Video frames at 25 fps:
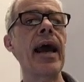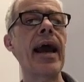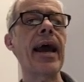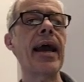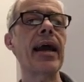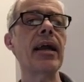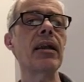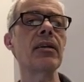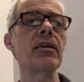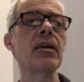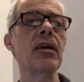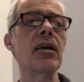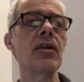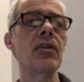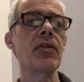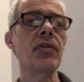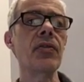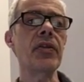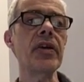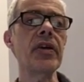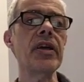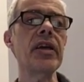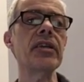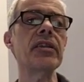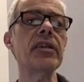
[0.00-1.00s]
And
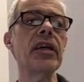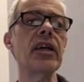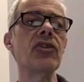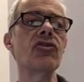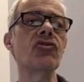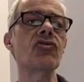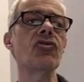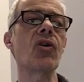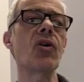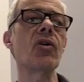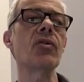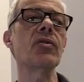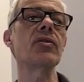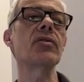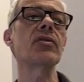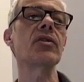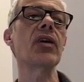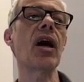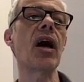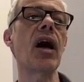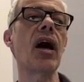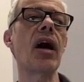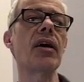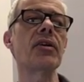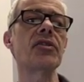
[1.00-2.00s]
these introns
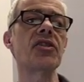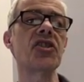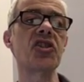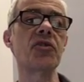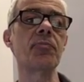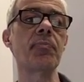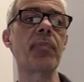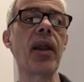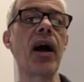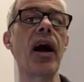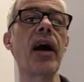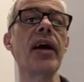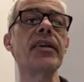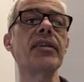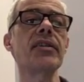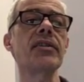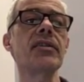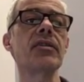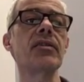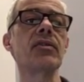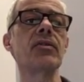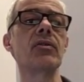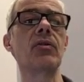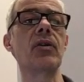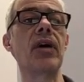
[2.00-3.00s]
are
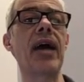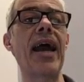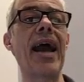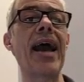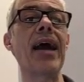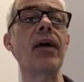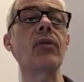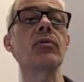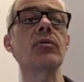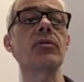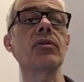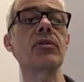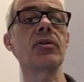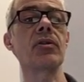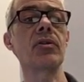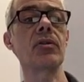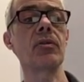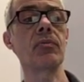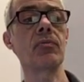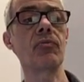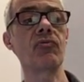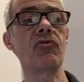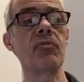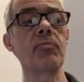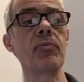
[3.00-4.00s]
spliced out,
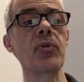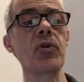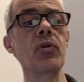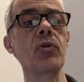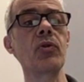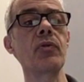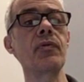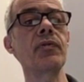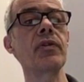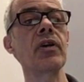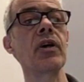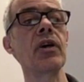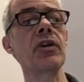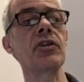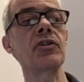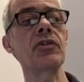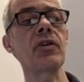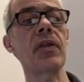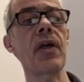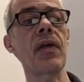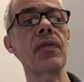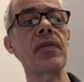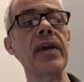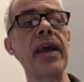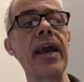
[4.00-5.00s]
removed,
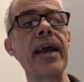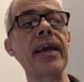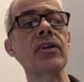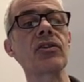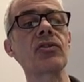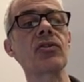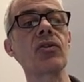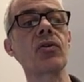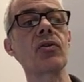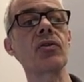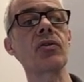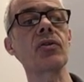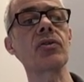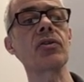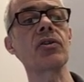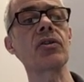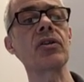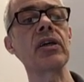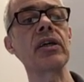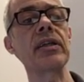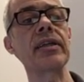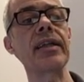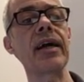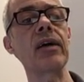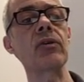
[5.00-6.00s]
so that the exons
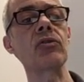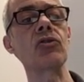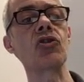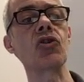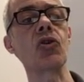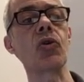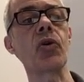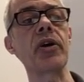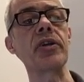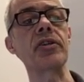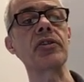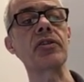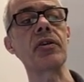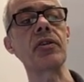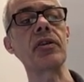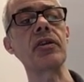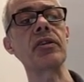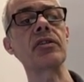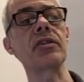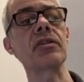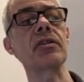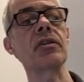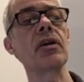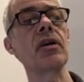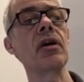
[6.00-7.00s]
now join. So
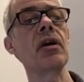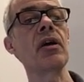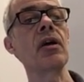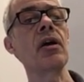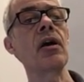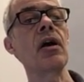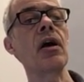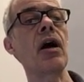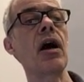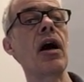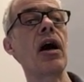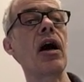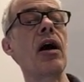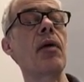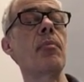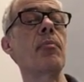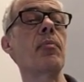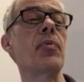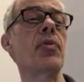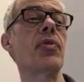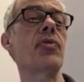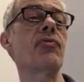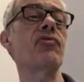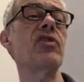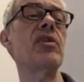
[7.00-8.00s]
this
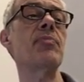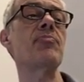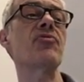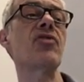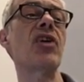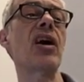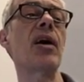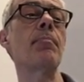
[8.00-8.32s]
um, 3'